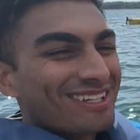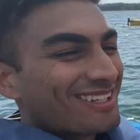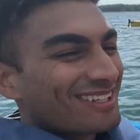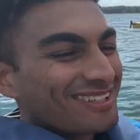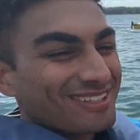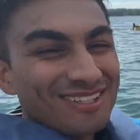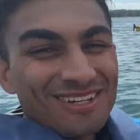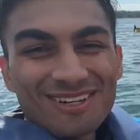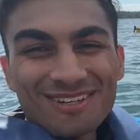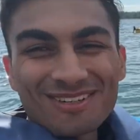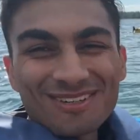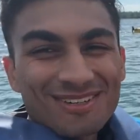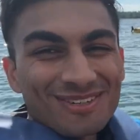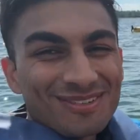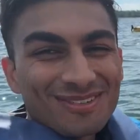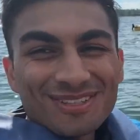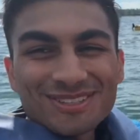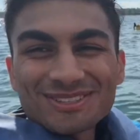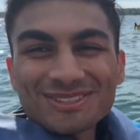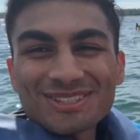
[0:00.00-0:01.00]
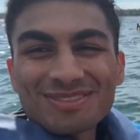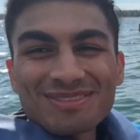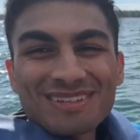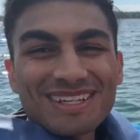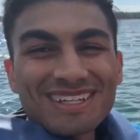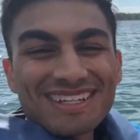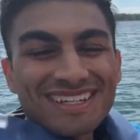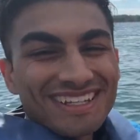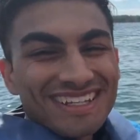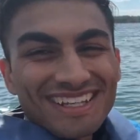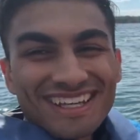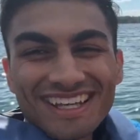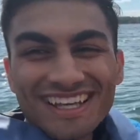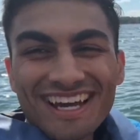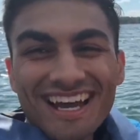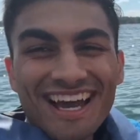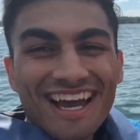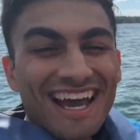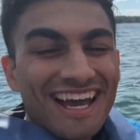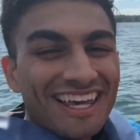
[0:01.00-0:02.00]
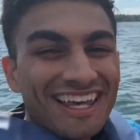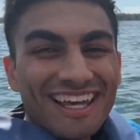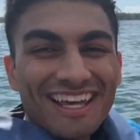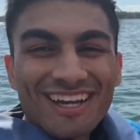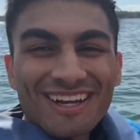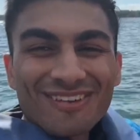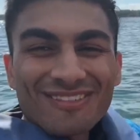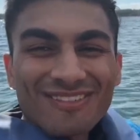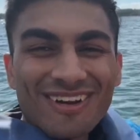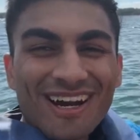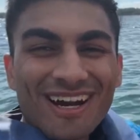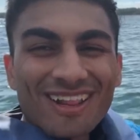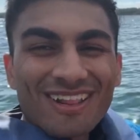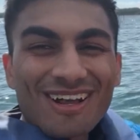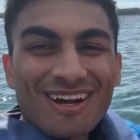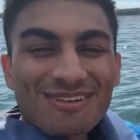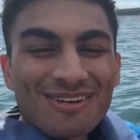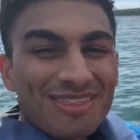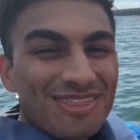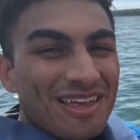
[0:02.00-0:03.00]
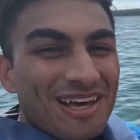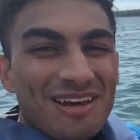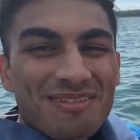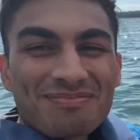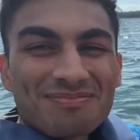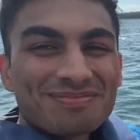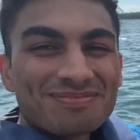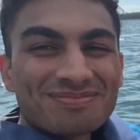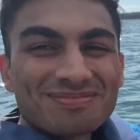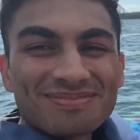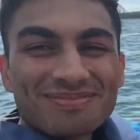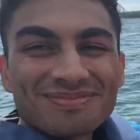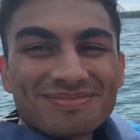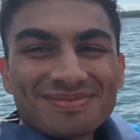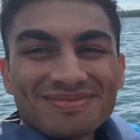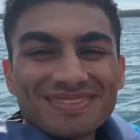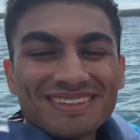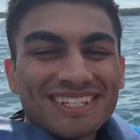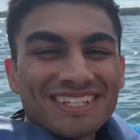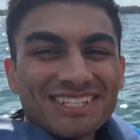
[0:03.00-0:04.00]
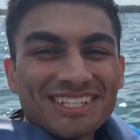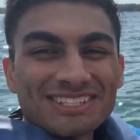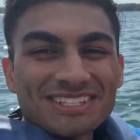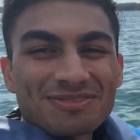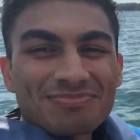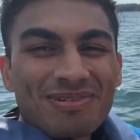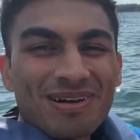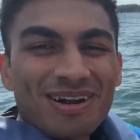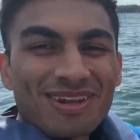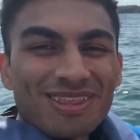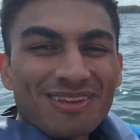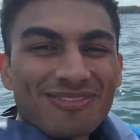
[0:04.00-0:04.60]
know, swimming, kayaking, right along with them. Just a part of the